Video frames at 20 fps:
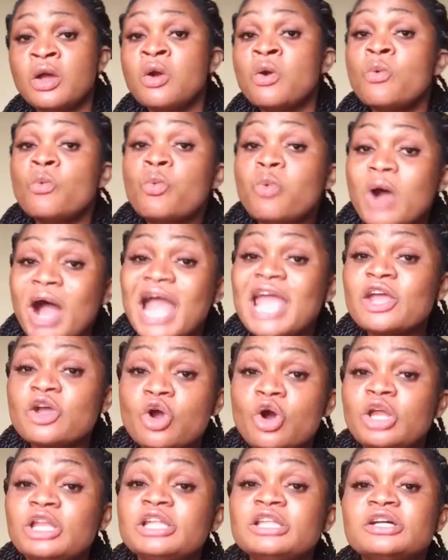Why
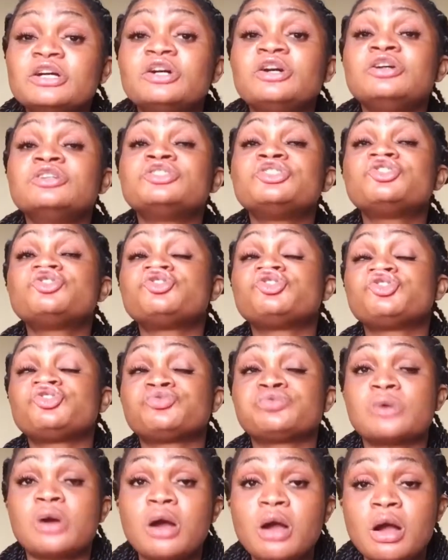call it a
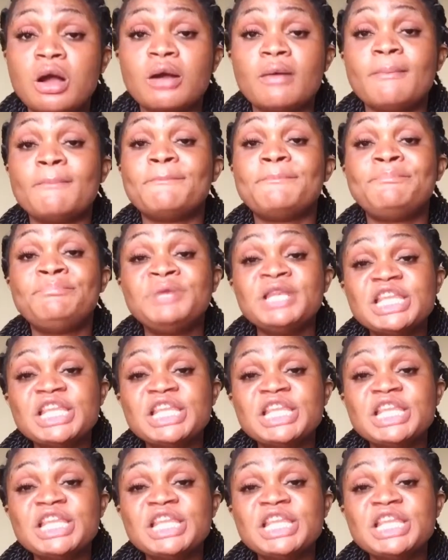strong